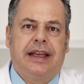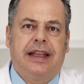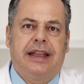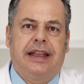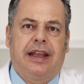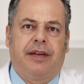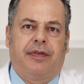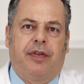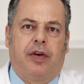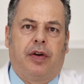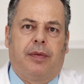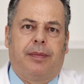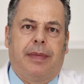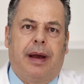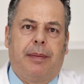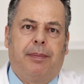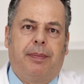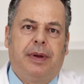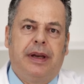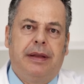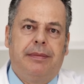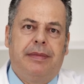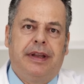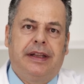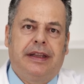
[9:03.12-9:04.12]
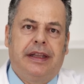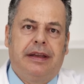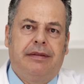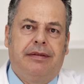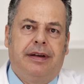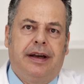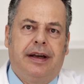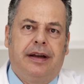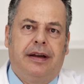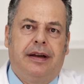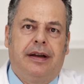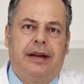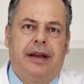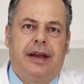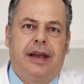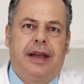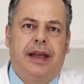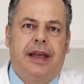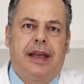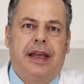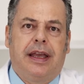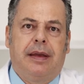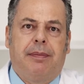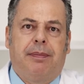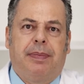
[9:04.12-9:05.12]
The manifestation of
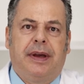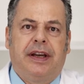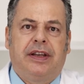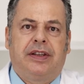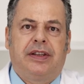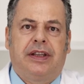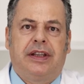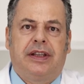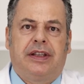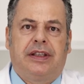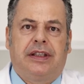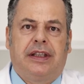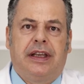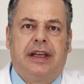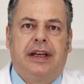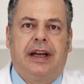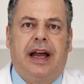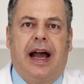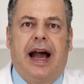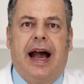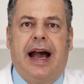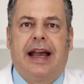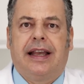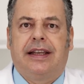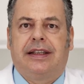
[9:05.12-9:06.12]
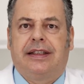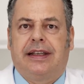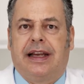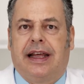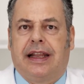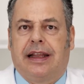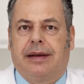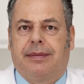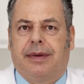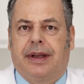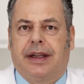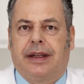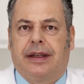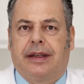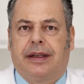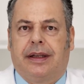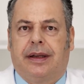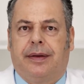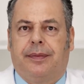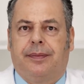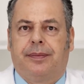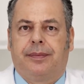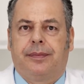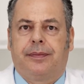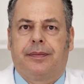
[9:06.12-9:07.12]
hypnotism and great
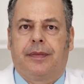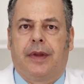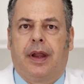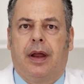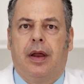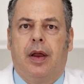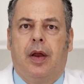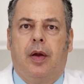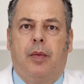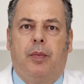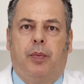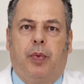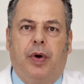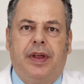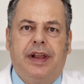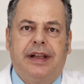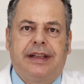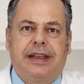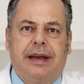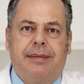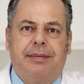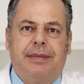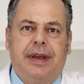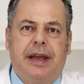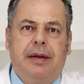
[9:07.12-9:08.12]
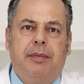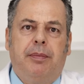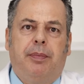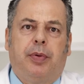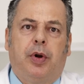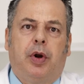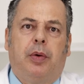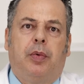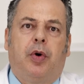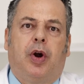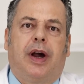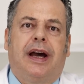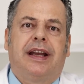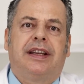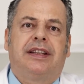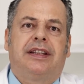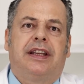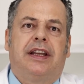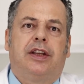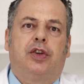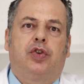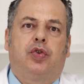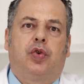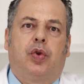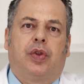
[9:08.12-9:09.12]
hypnotism can be
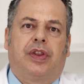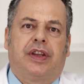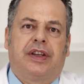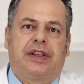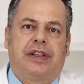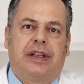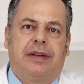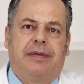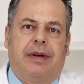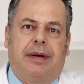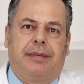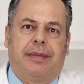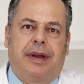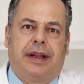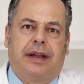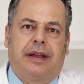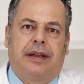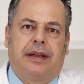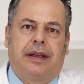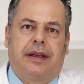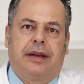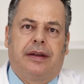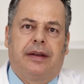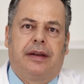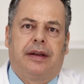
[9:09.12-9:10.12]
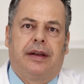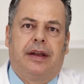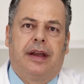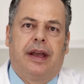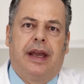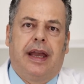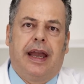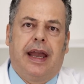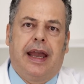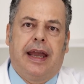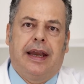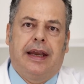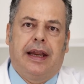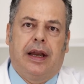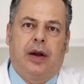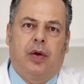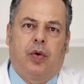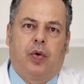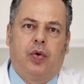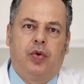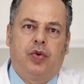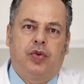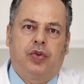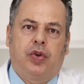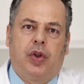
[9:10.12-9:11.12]
developed independently of all
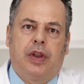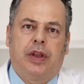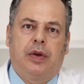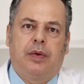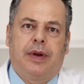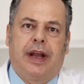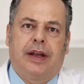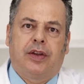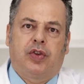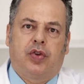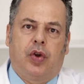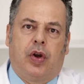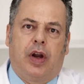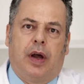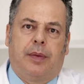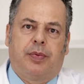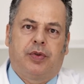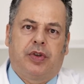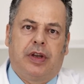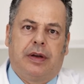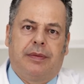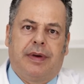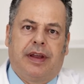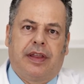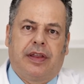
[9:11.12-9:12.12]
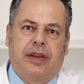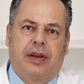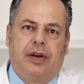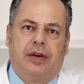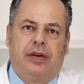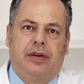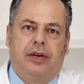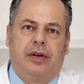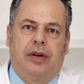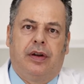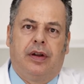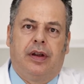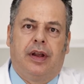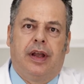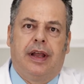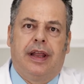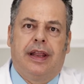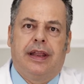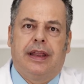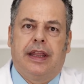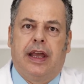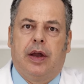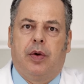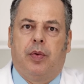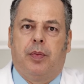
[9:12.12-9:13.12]
suggestion. Hypnotism
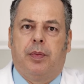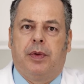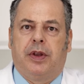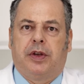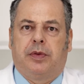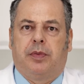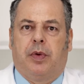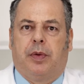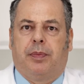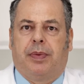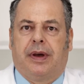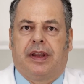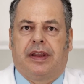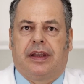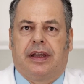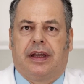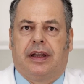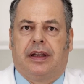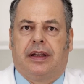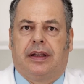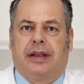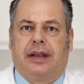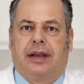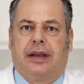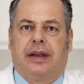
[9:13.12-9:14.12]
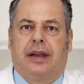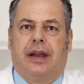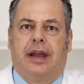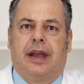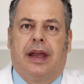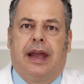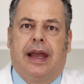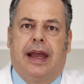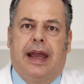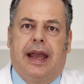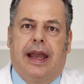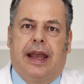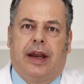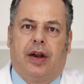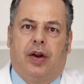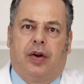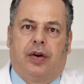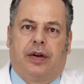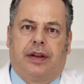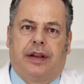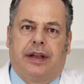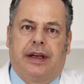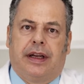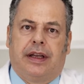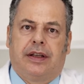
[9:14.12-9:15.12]
in its purest form must be
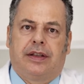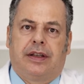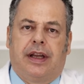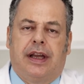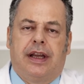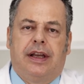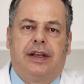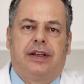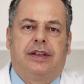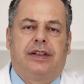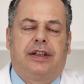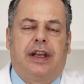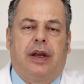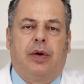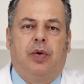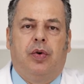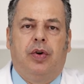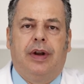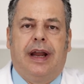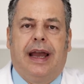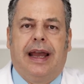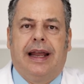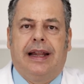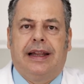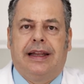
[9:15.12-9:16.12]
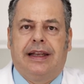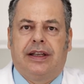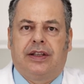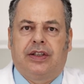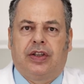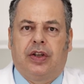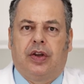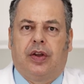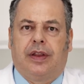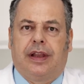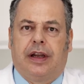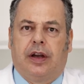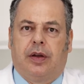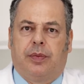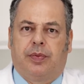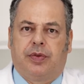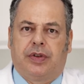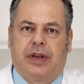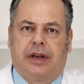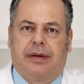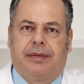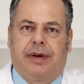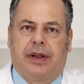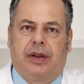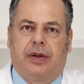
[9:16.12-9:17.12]
considered as a pathological state.